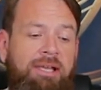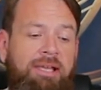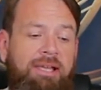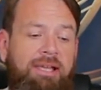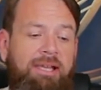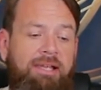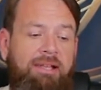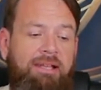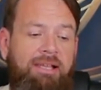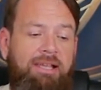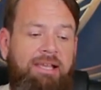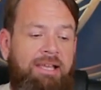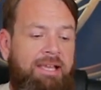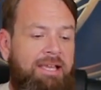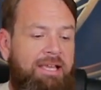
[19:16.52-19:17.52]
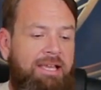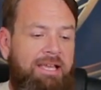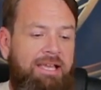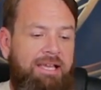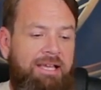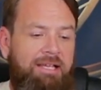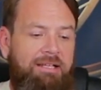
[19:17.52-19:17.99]
And
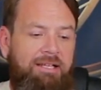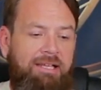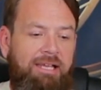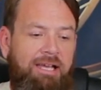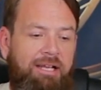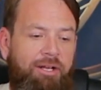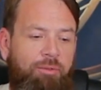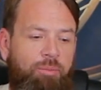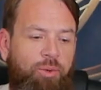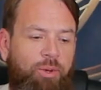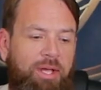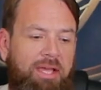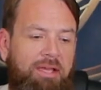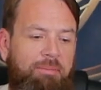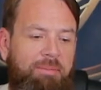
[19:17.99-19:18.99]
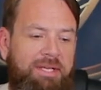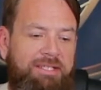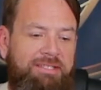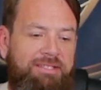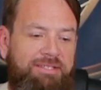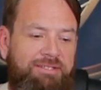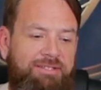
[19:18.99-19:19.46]
he indicated, boy, he
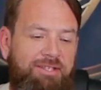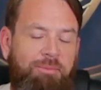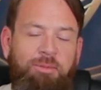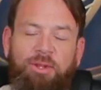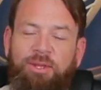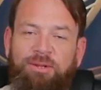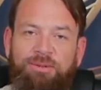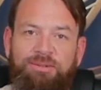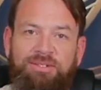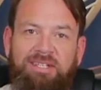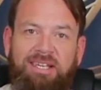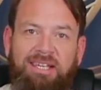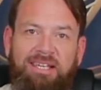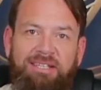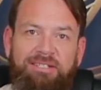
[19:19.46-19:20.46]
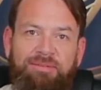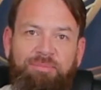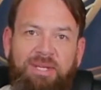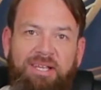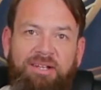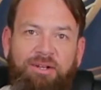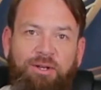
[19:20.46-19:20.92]
misses some of those days
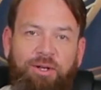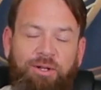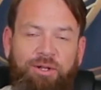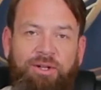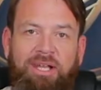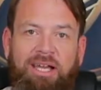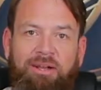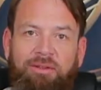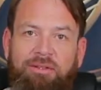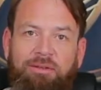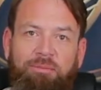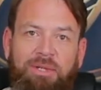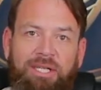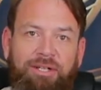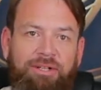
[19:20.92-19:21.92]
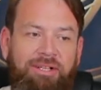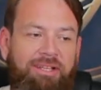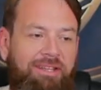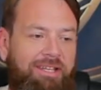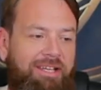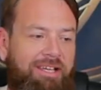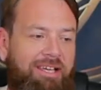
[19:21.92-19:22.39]
being called out in the middle
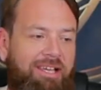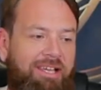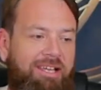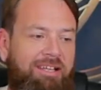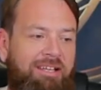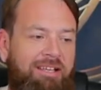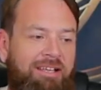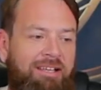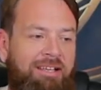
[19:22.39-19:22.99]
of the night.